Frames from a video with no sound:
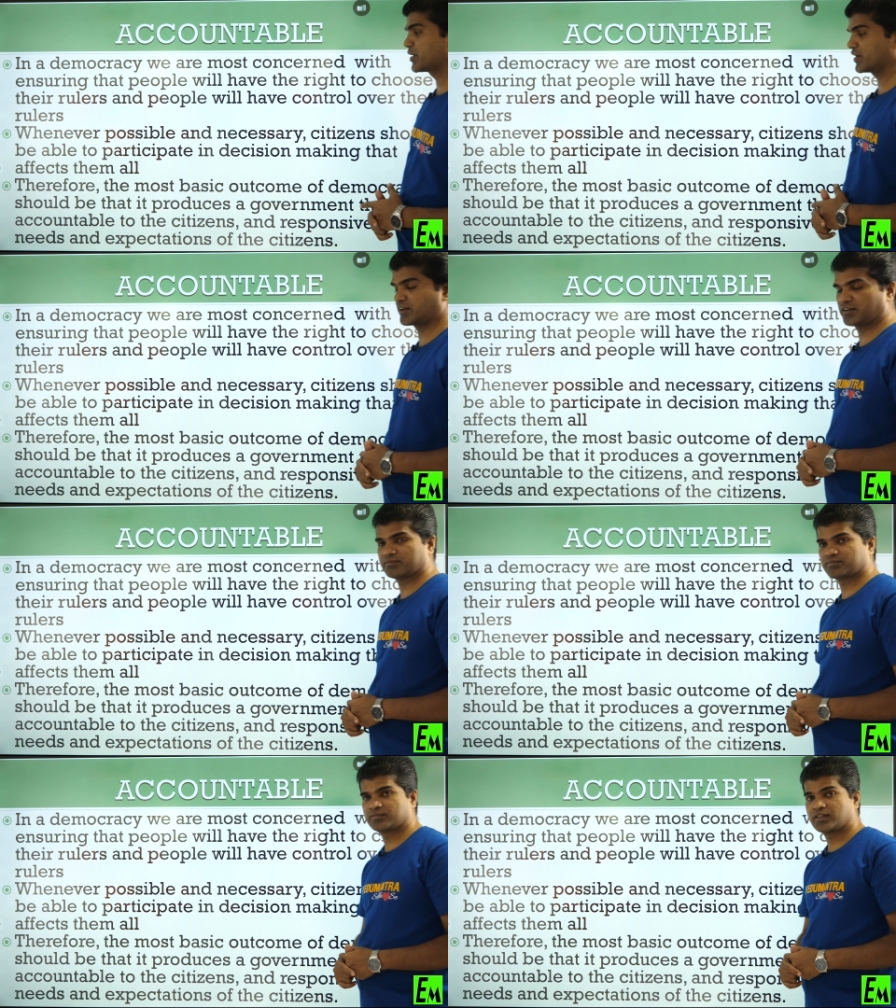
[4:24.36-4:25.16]
making
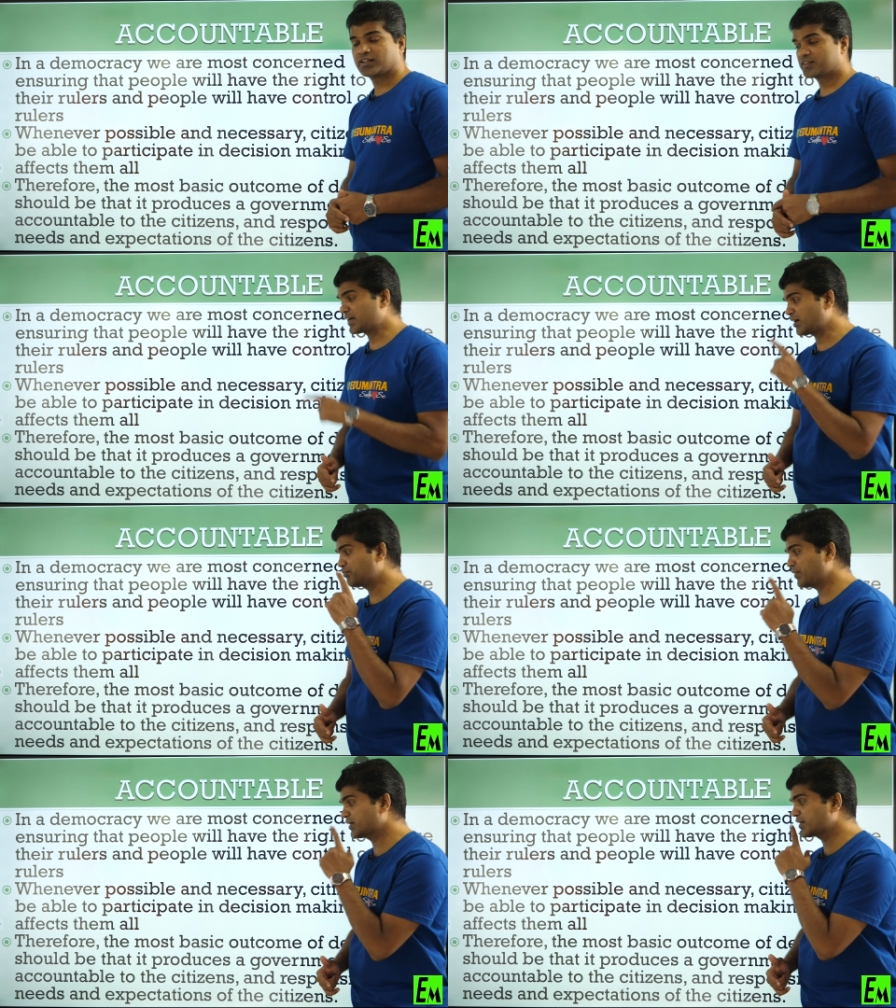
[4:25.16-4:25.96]
that
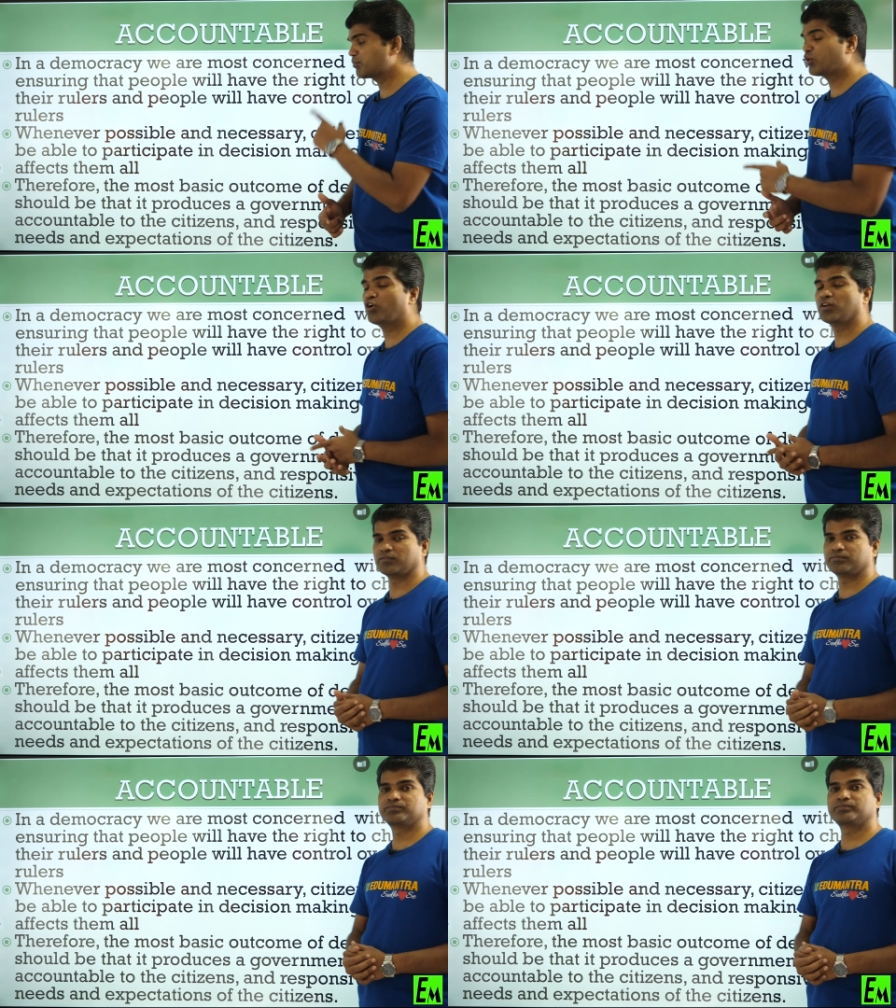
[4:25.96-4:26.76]
affect them all.
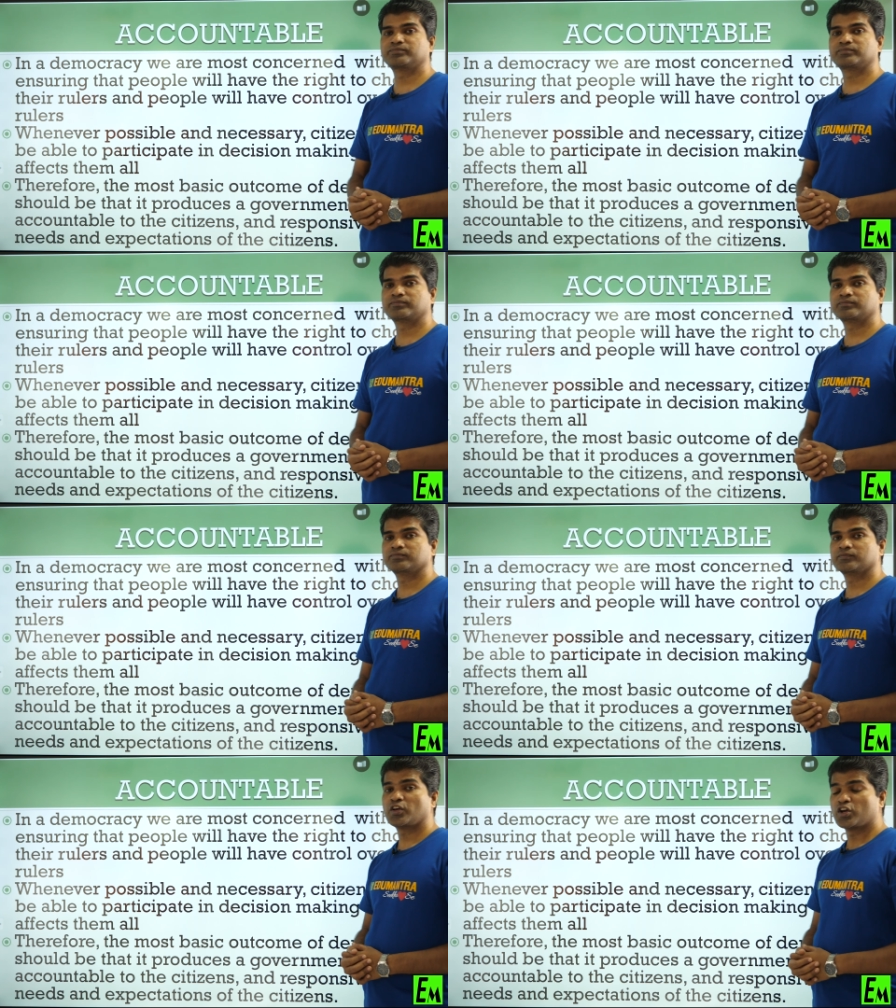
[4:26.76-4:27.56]

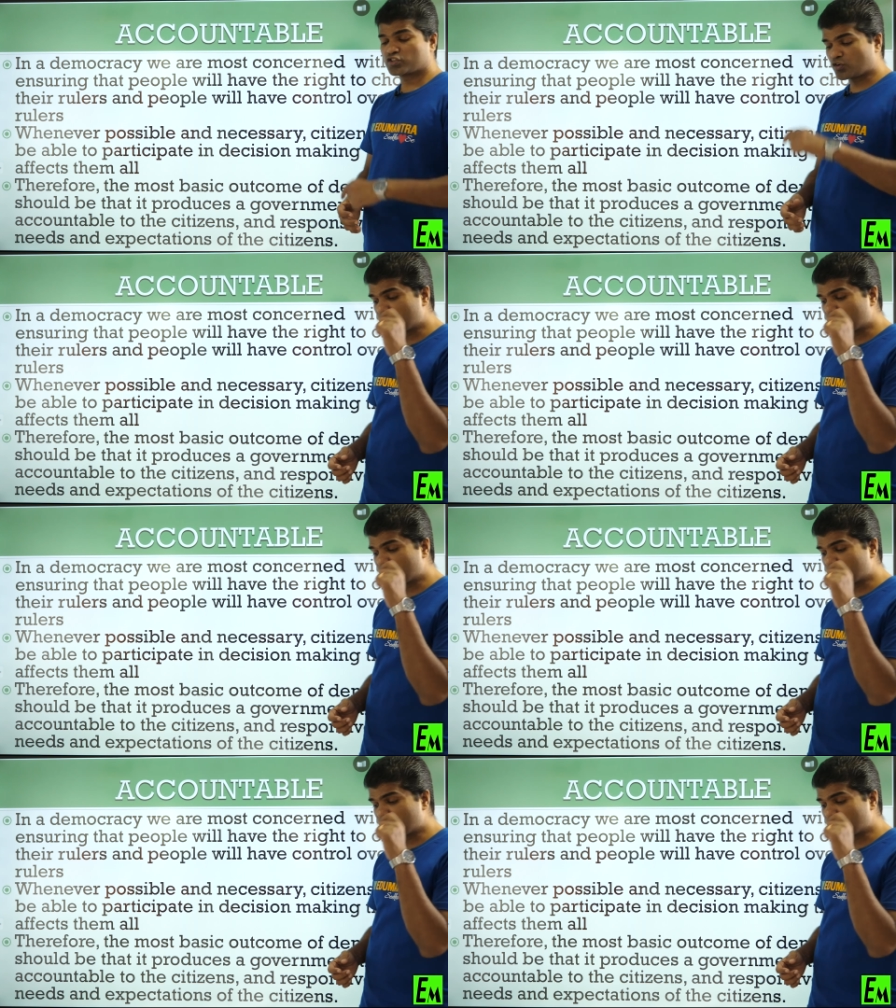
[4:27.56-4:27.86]
So